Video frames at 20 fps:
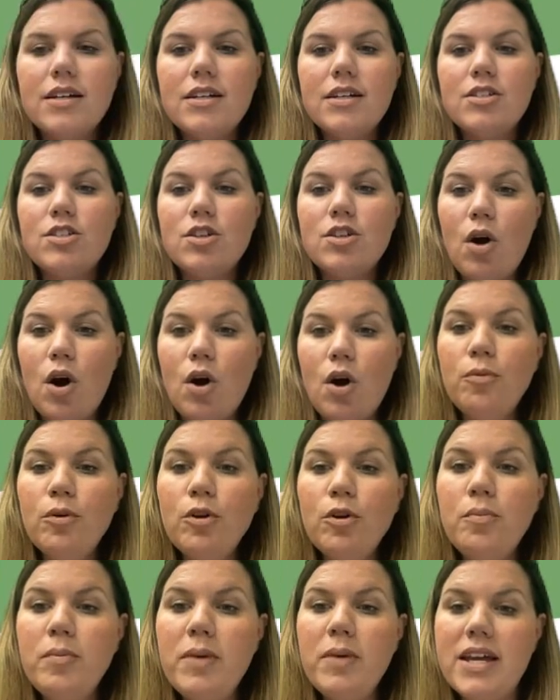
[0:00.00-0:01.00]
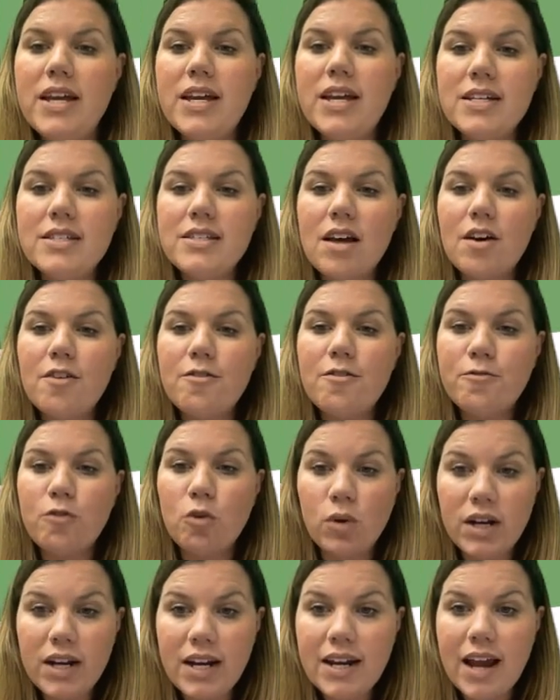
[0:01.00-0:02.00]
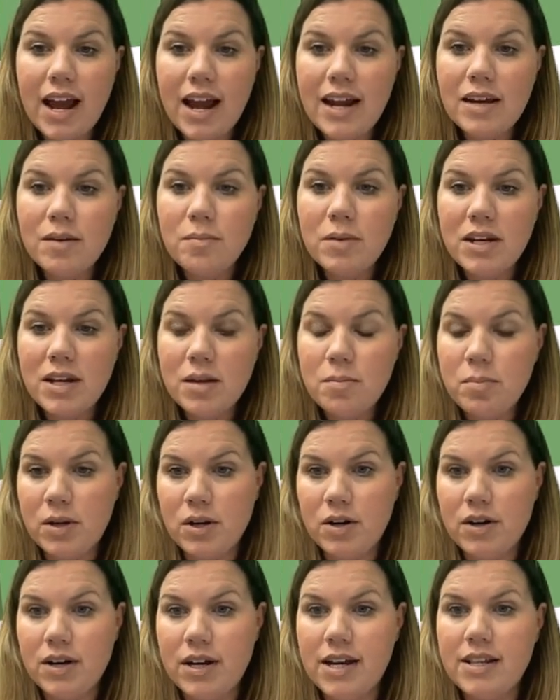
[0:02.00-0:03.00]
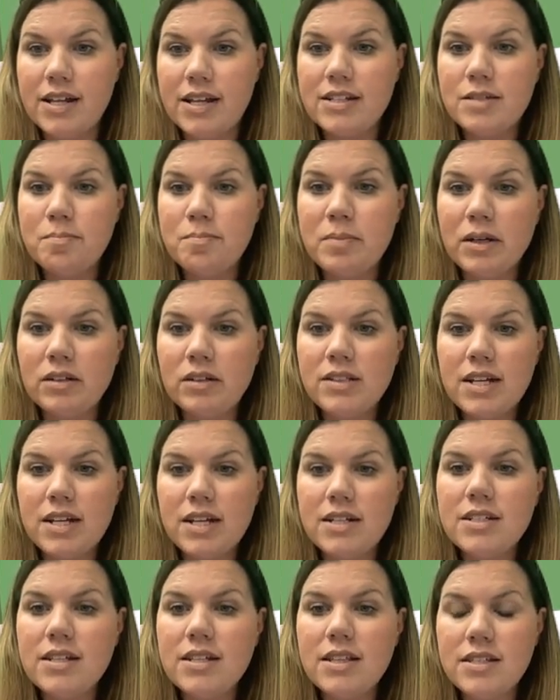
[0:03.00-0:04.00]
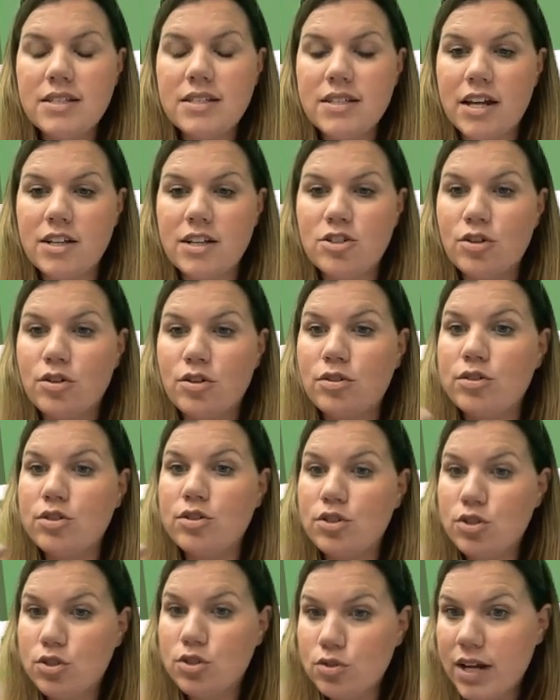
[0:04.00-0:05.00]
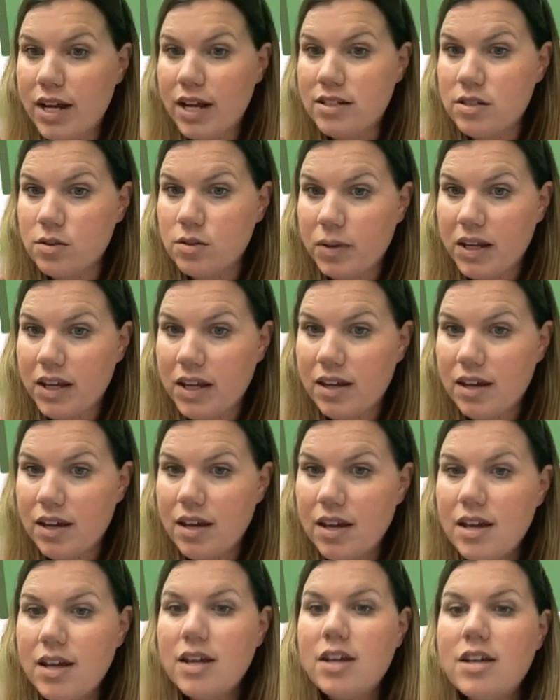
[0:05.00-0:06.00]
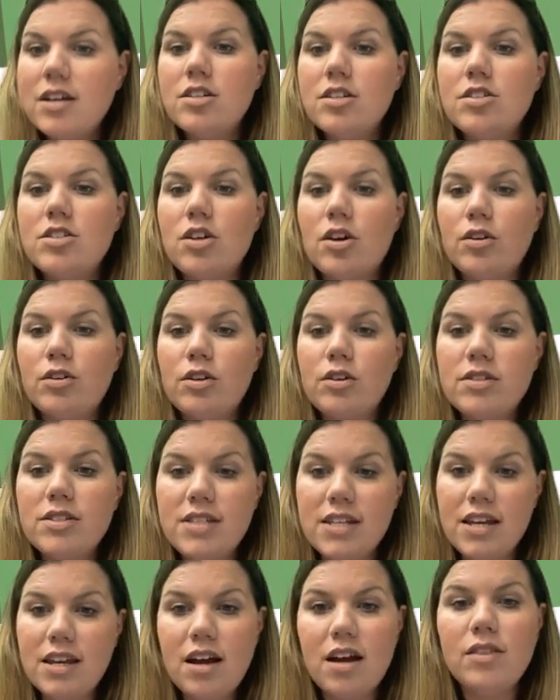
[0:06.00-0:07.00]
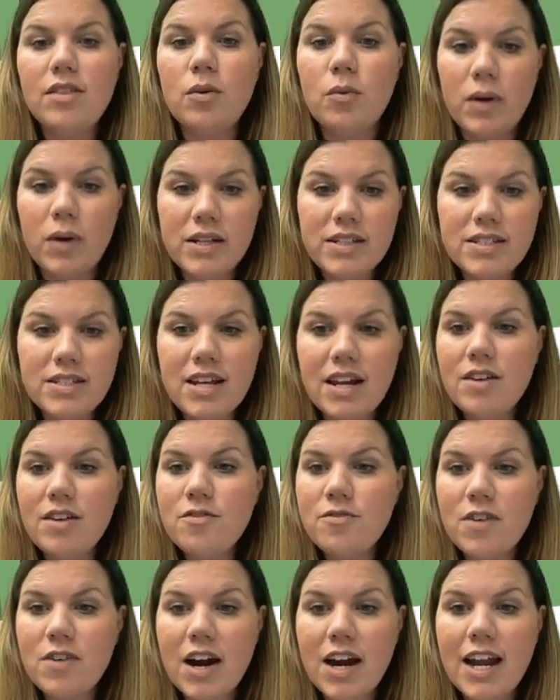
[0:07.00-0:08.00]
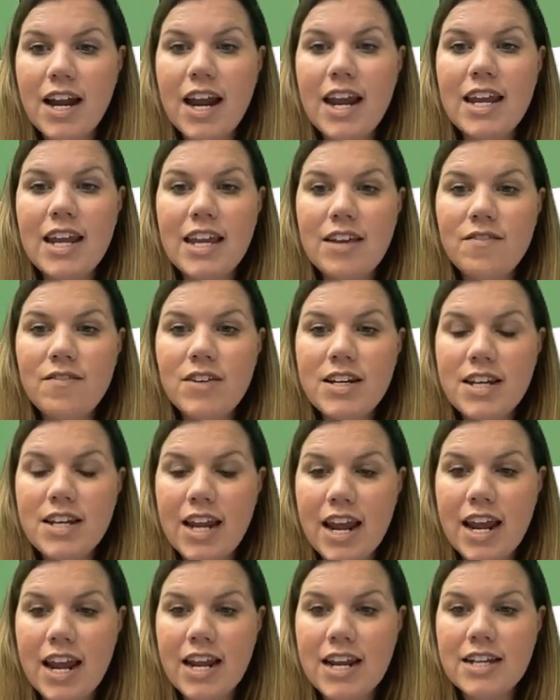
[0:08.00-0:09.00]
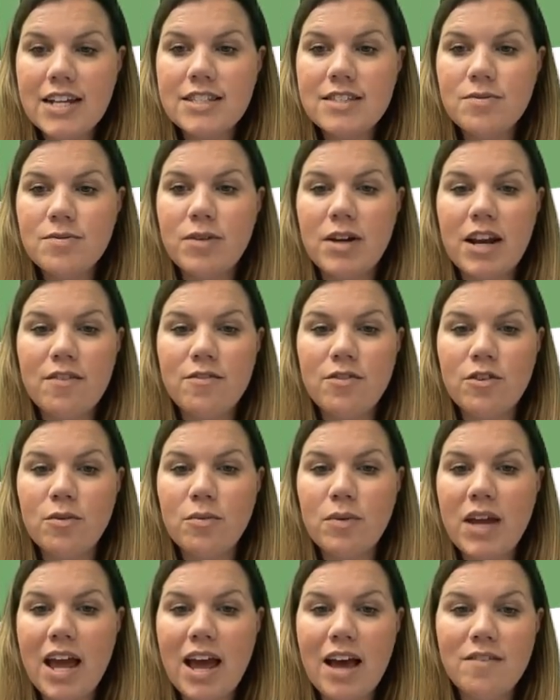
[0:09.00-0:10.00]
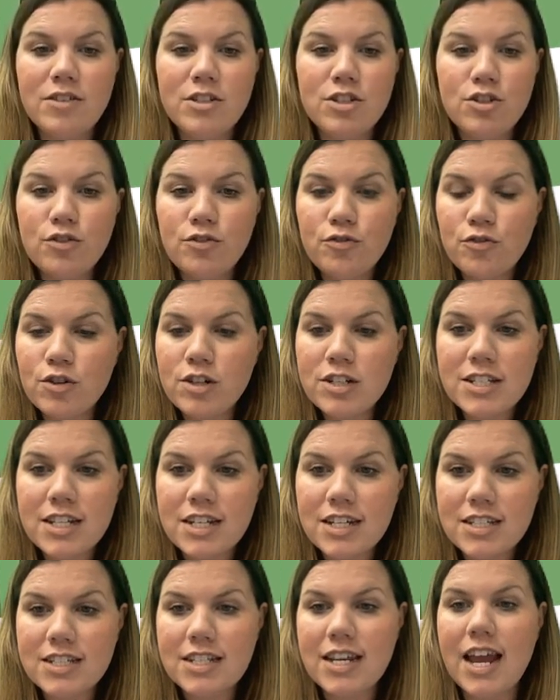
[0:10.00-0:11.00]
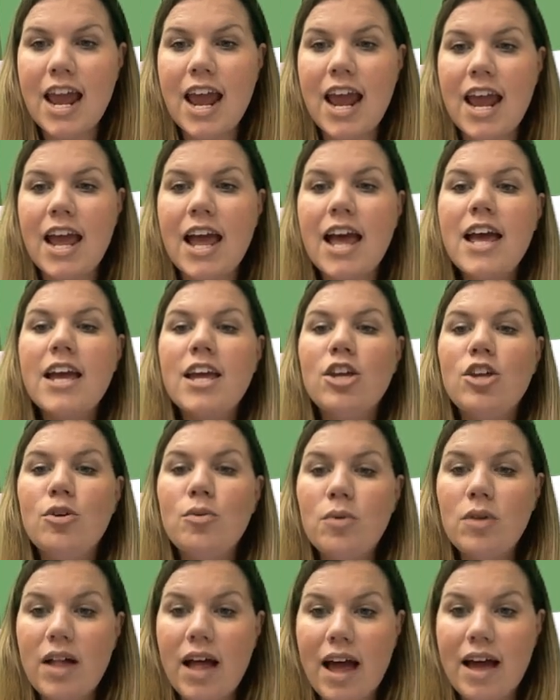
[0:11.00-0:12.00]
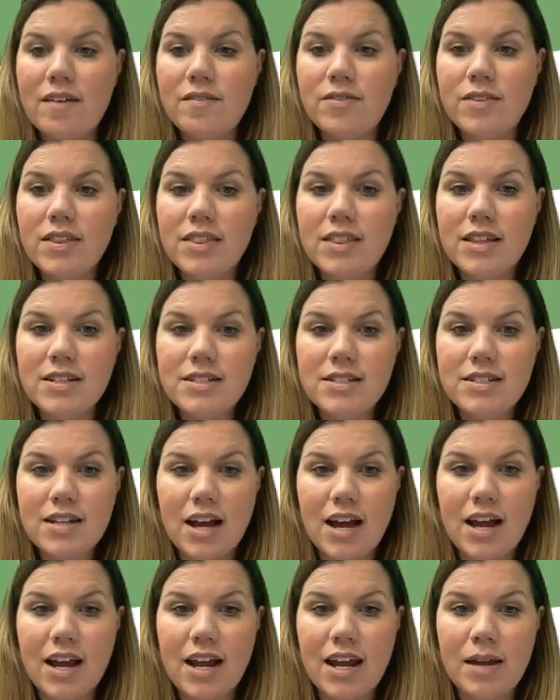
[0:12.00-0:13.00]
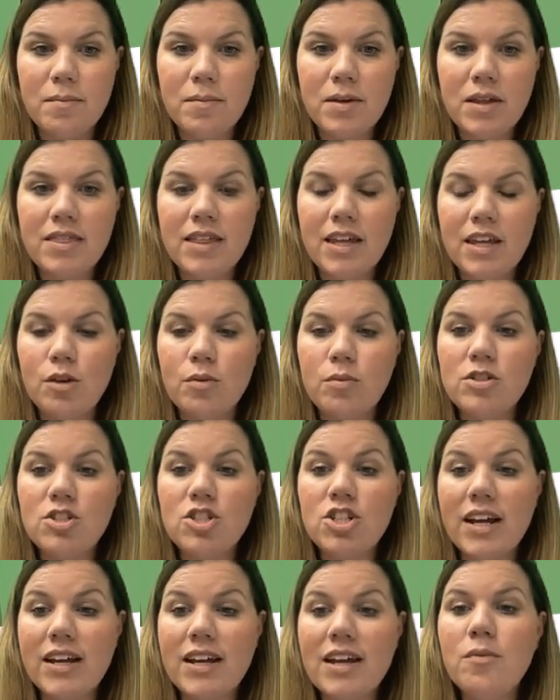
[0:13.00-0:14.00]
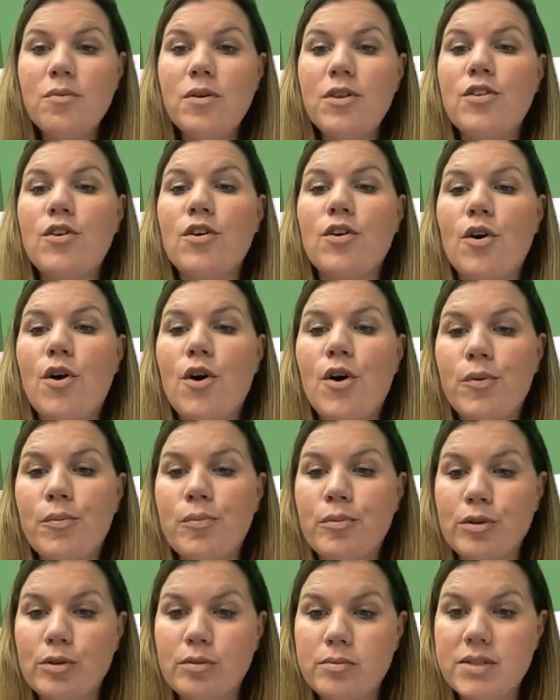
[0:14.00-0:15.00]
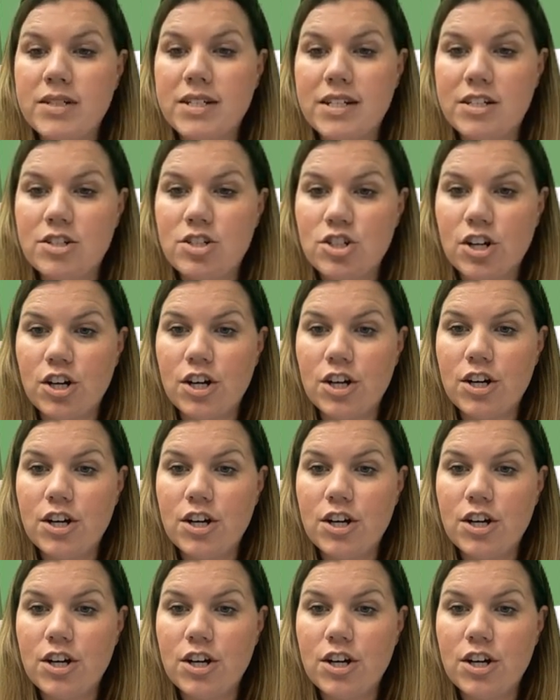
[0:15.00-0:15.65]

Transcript: So homeroom is a 49-minute period that's built into the schedule 2 days a week. So you'll see on the Wednesday and Friday even days, whenever we have a 2-4-6 day, you will have this time that you will check in with your homeroom teacher.